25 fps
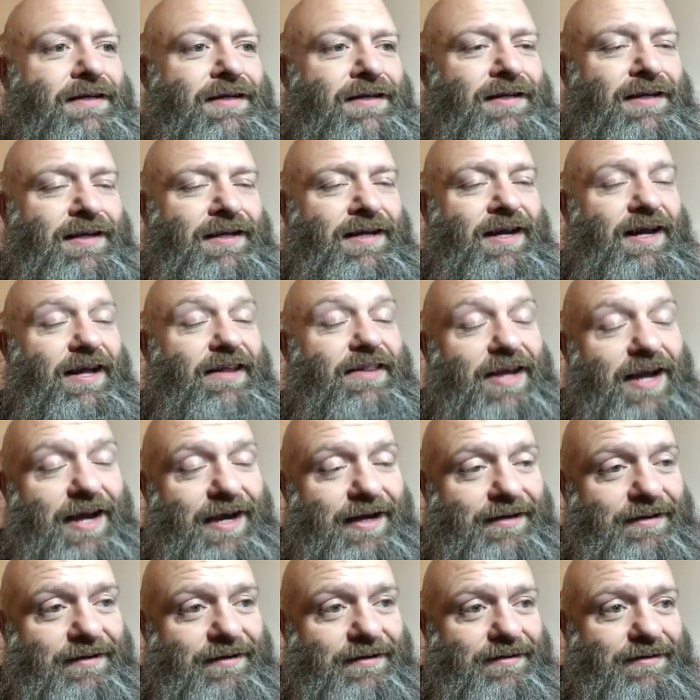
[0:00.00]
and
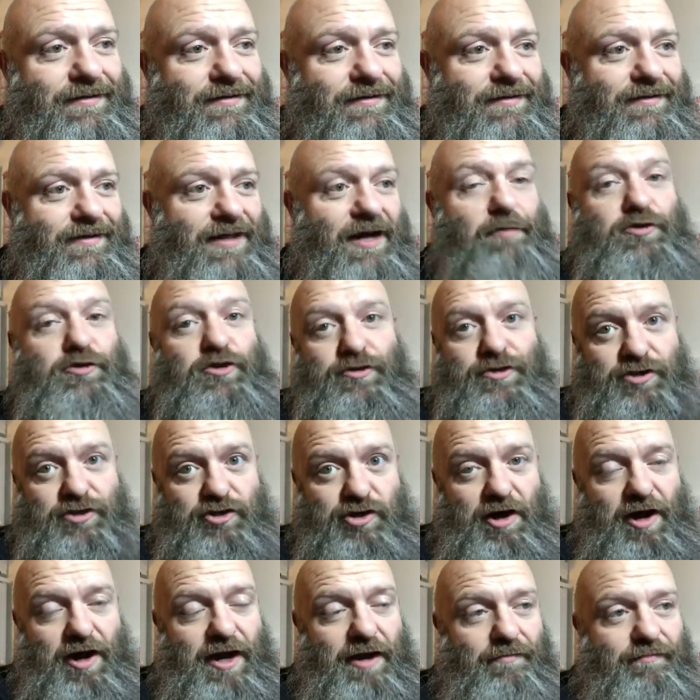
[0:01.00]
then that was on the
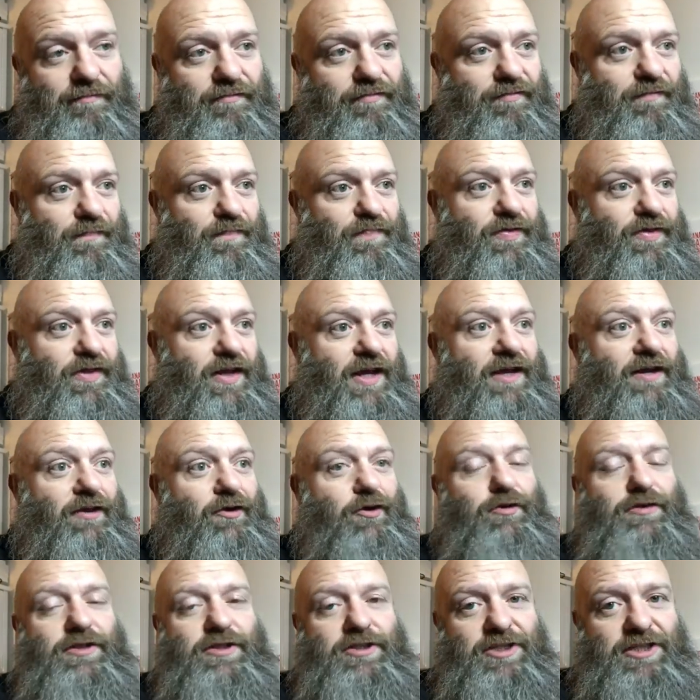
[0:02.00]
Triumph. Then I
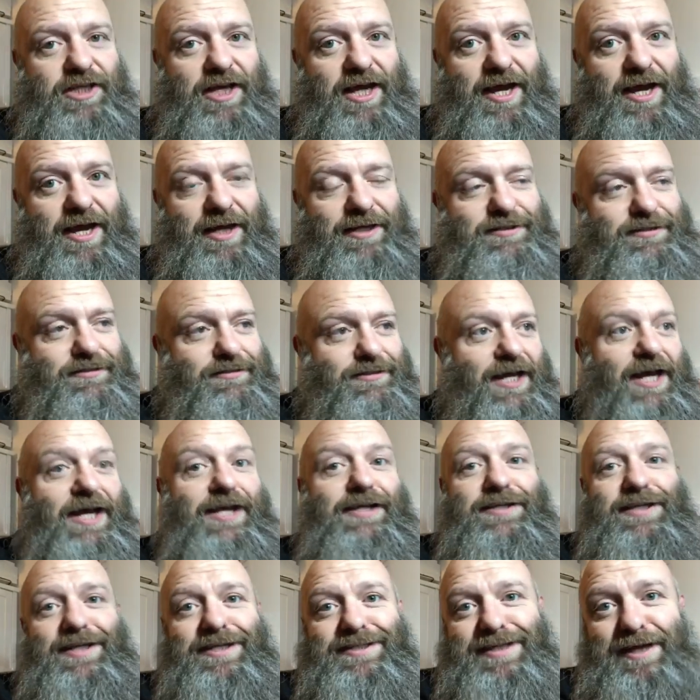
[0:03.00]
got the GS.
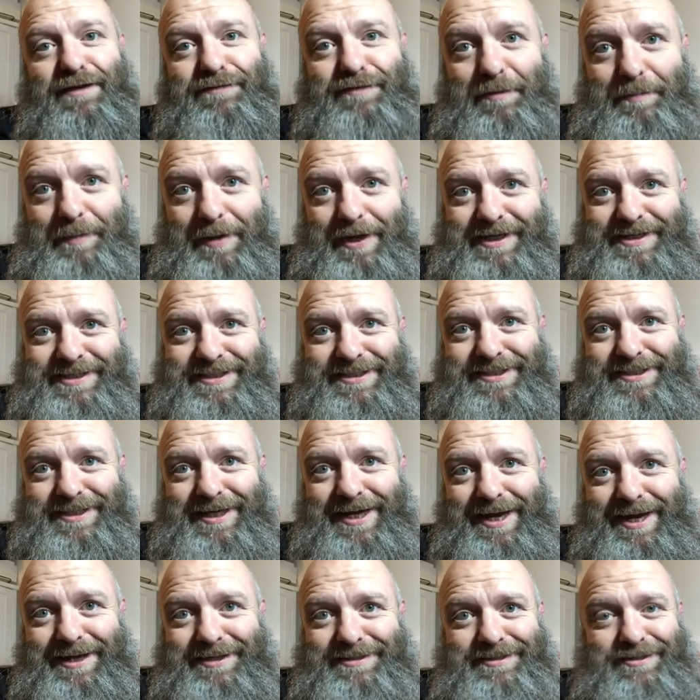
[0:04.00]
8 days after buying the
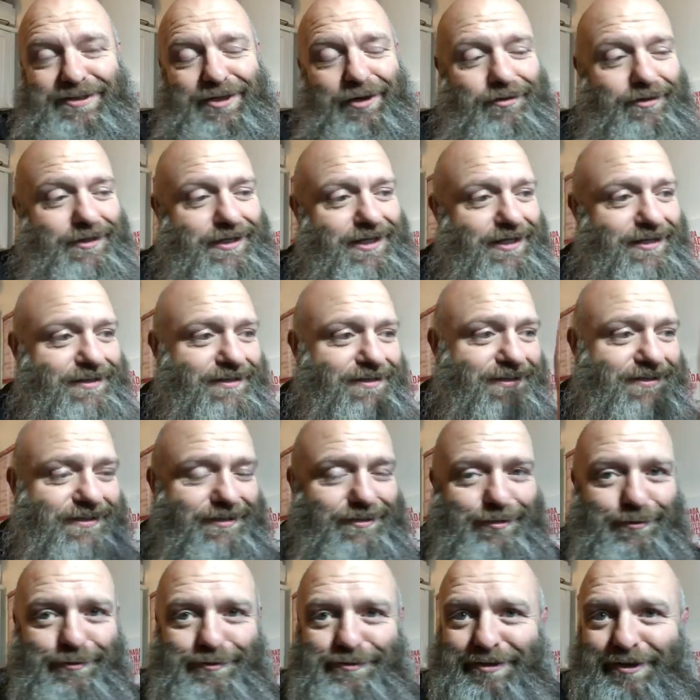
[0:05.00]
GS, a young kid did a
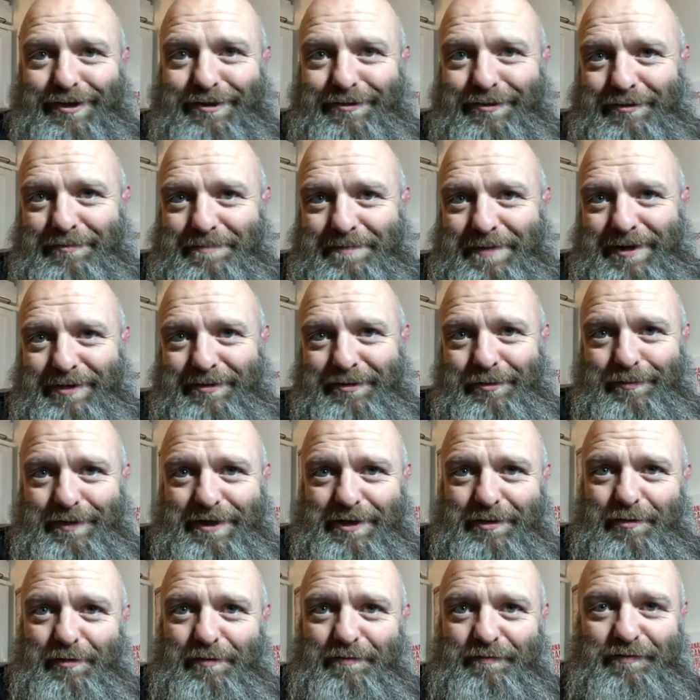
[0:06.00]
U-turn on me on the way
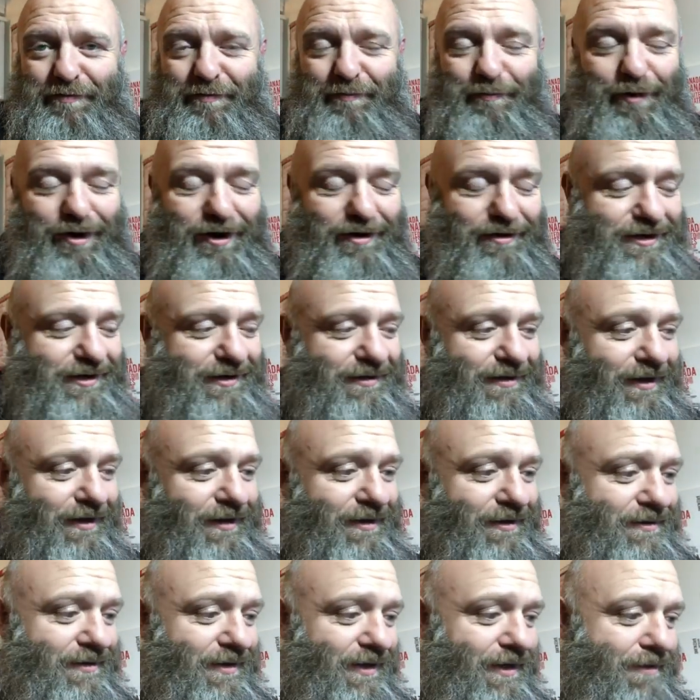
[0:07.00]
home from work,
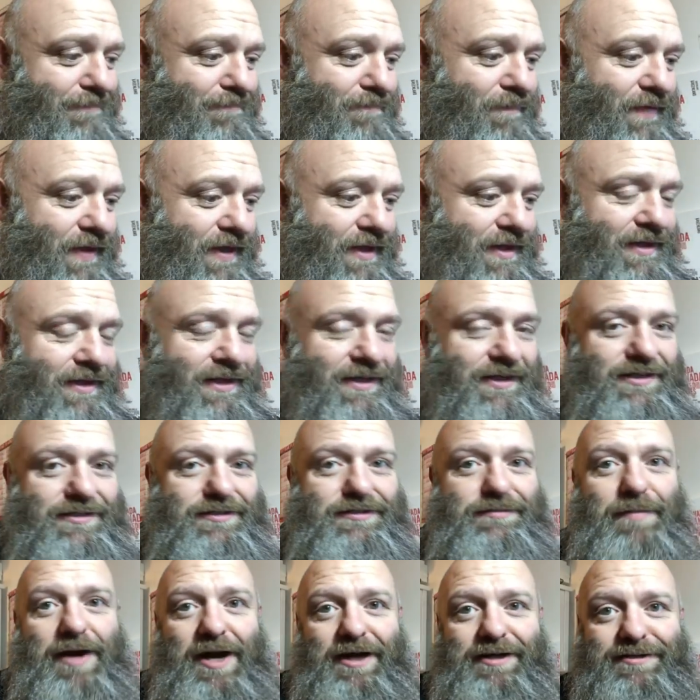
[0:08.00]
and
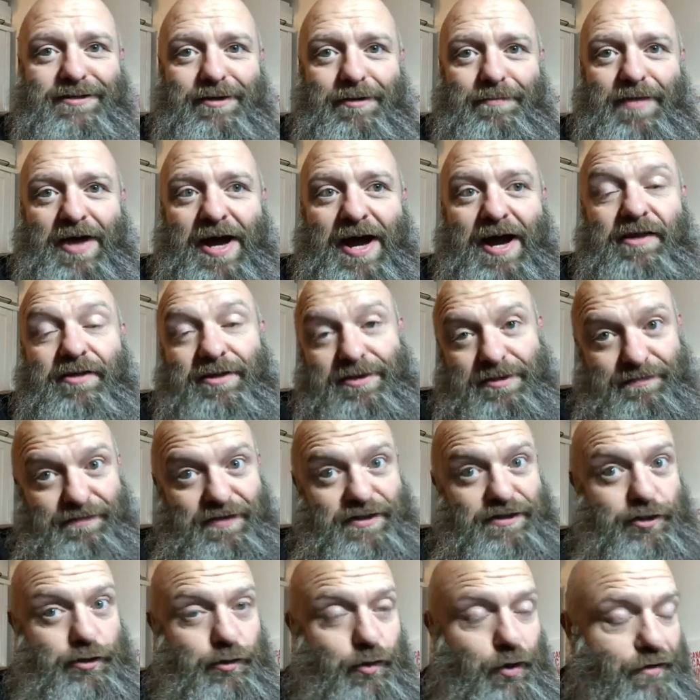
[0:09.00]
smacked up that. There's a
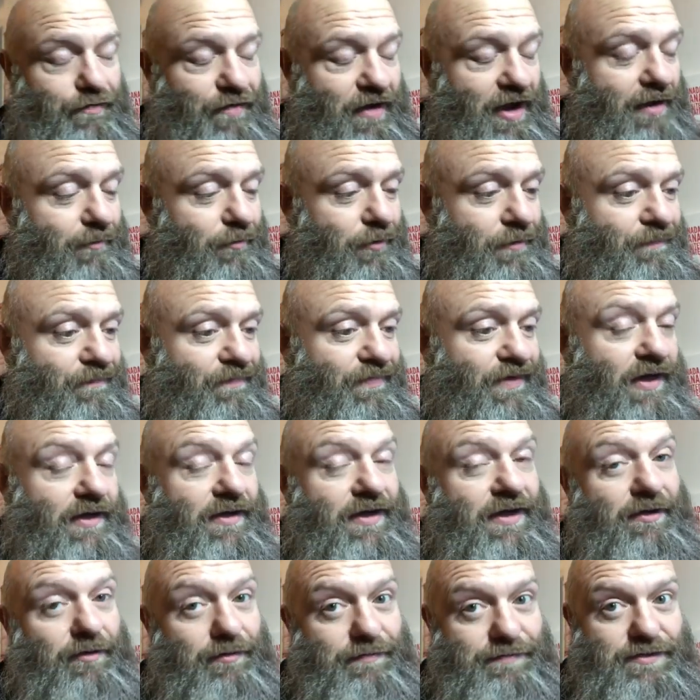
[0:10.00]
video on that one, and
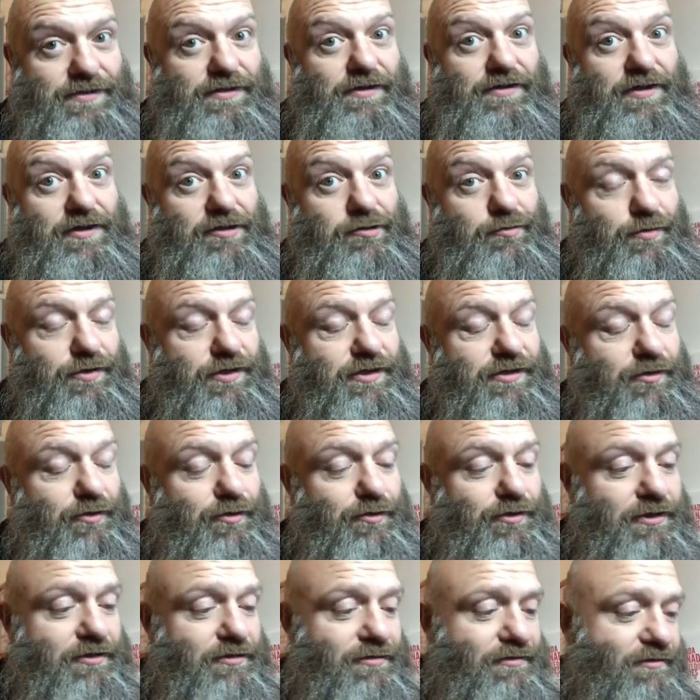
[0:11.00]
then obviously this one in
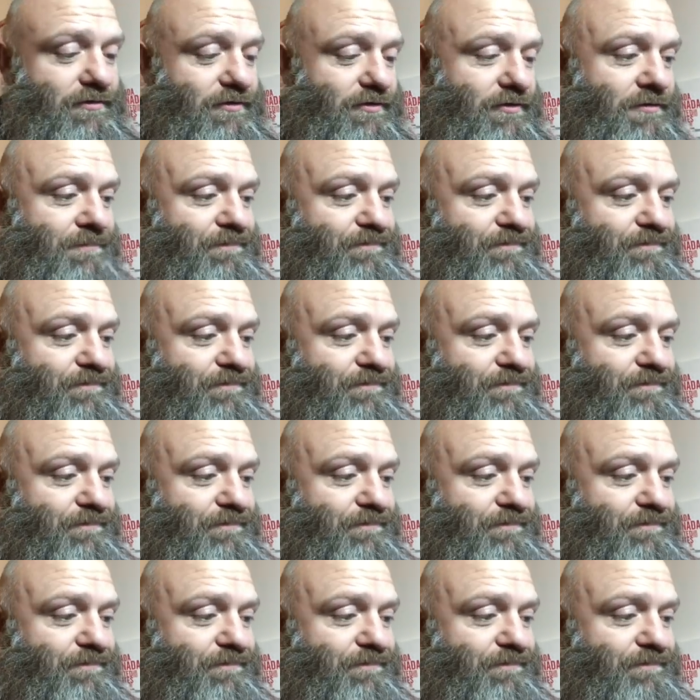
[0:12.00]
August. So